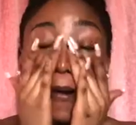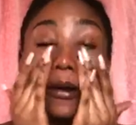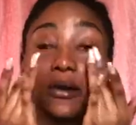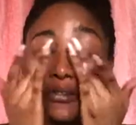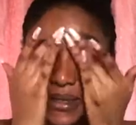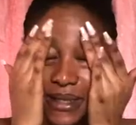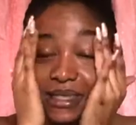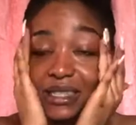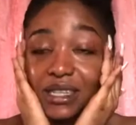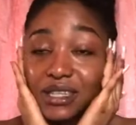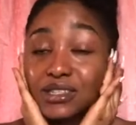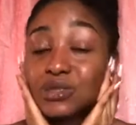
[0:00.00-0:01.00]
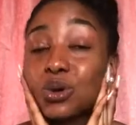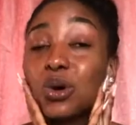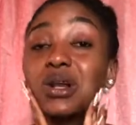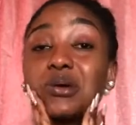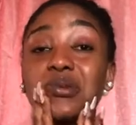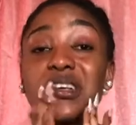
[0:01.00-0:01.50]
All of this is
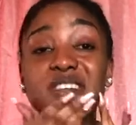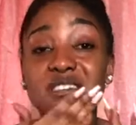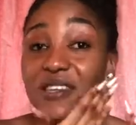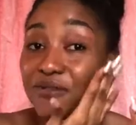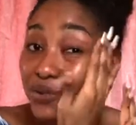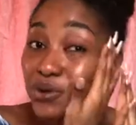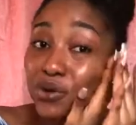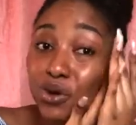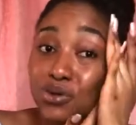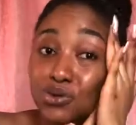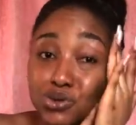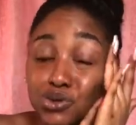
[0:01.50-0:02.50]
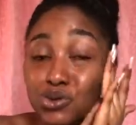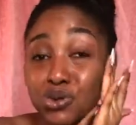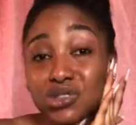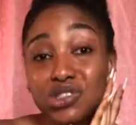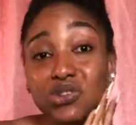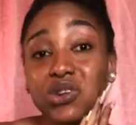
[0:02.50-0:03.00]
all a waste if you do not use
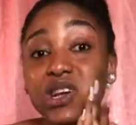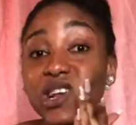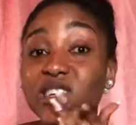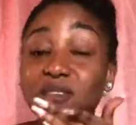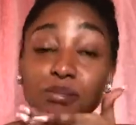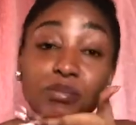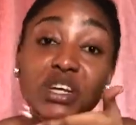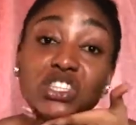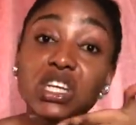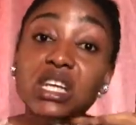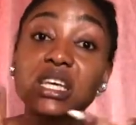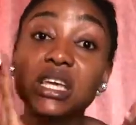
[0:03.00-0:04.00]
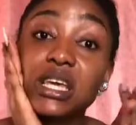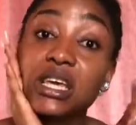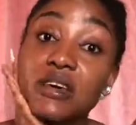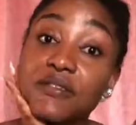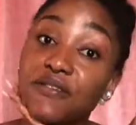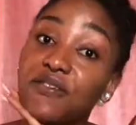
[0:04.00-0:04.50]
sunscreen, especially
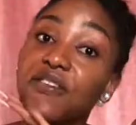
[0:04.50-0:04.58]
if